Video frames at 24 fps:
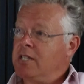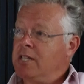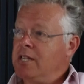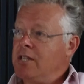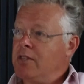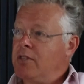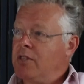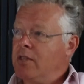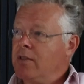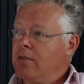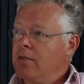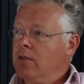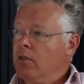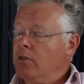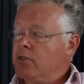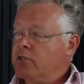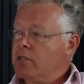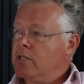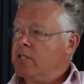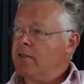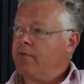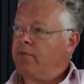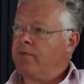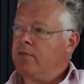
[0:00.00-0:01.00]
underneath you.
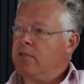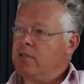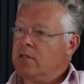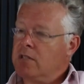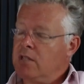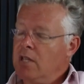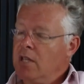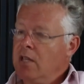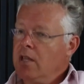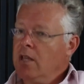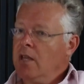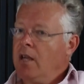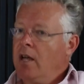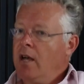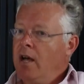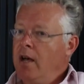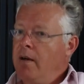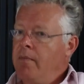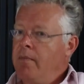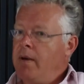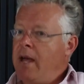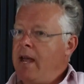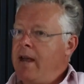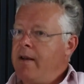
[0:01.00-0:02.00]
Lots of different
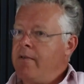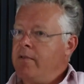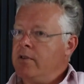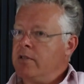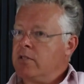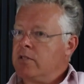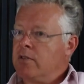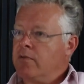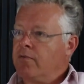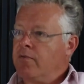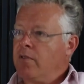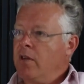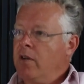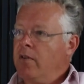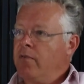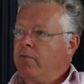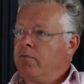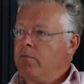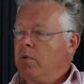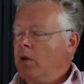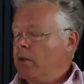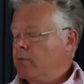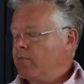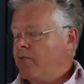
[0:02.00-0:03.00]
areas of
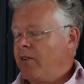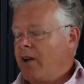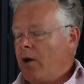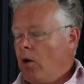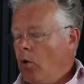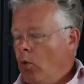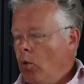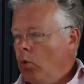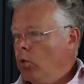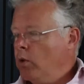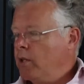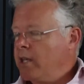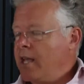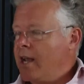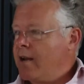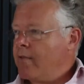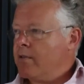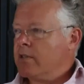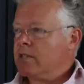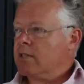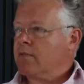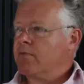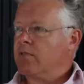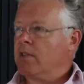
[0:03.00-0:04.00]
in fact, all the
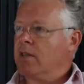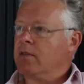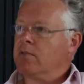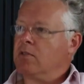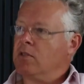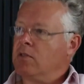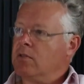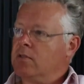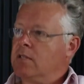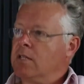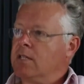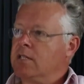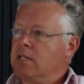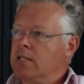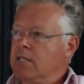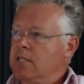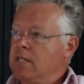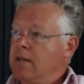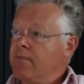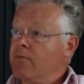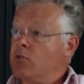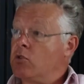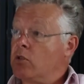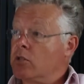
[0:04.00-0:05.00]
areas of the
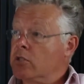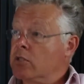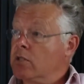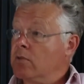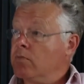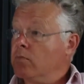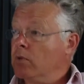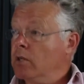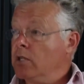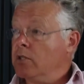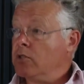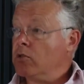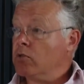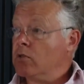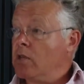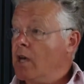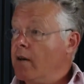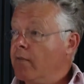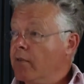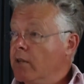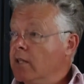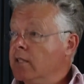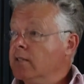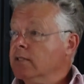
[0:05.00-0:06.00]
utilities and infrastructure world you
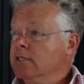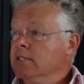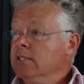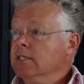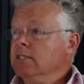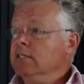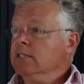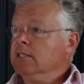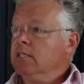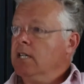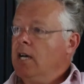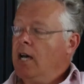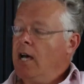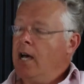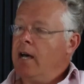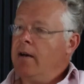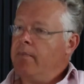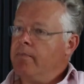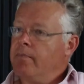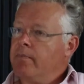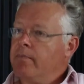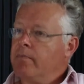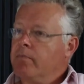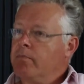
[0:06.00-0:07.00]
cover.
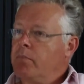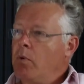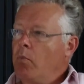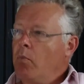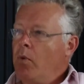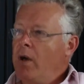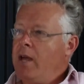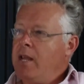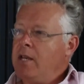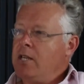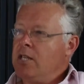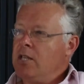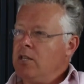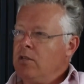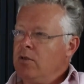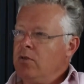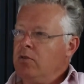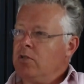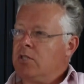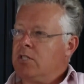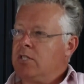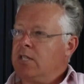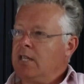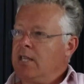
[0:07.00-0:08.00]
But where do
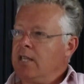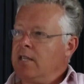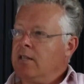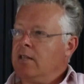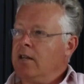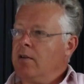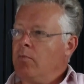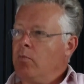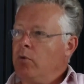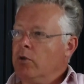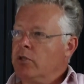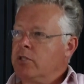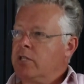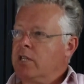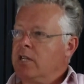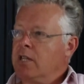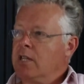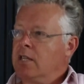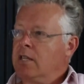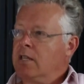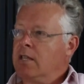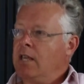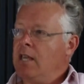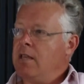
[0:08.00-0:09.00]
you see, what's
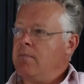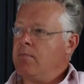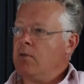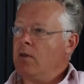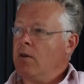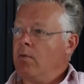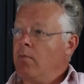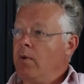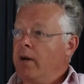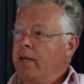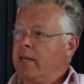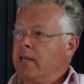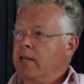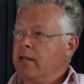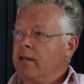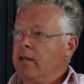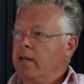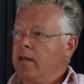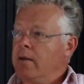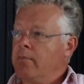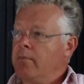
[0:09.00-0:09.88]
going to keep you awake at